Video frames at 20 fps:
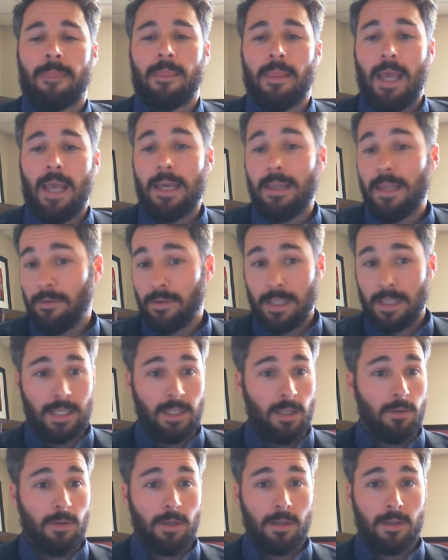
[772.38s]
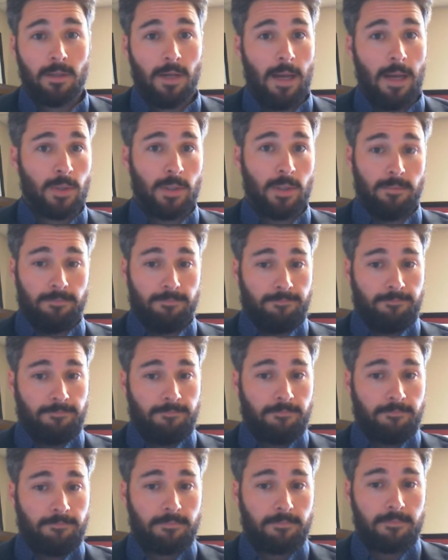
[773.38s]
And they really had no other option,
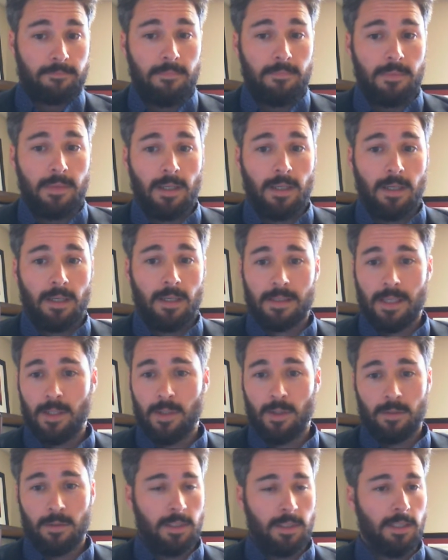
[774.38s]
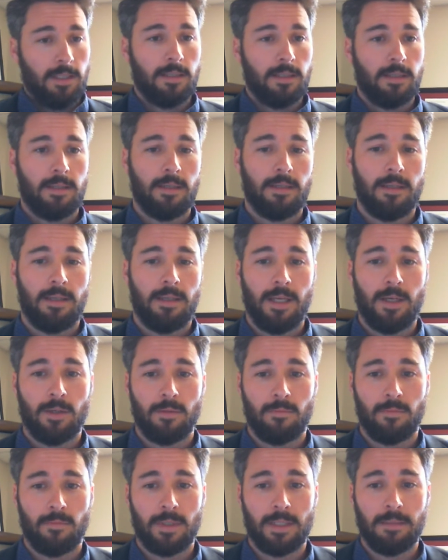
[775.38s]
because they couldn't
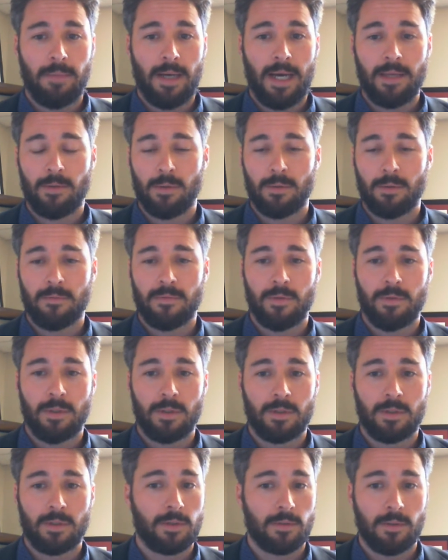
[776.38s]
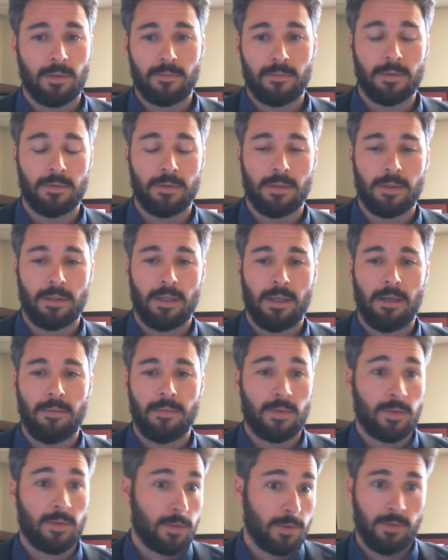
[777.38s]
really buy their own food and cook their own food.
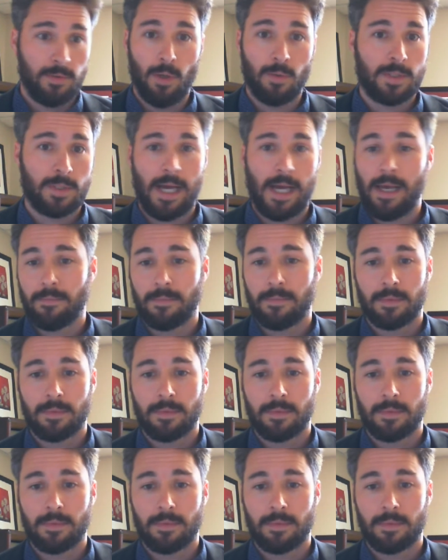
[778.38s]
There's no time.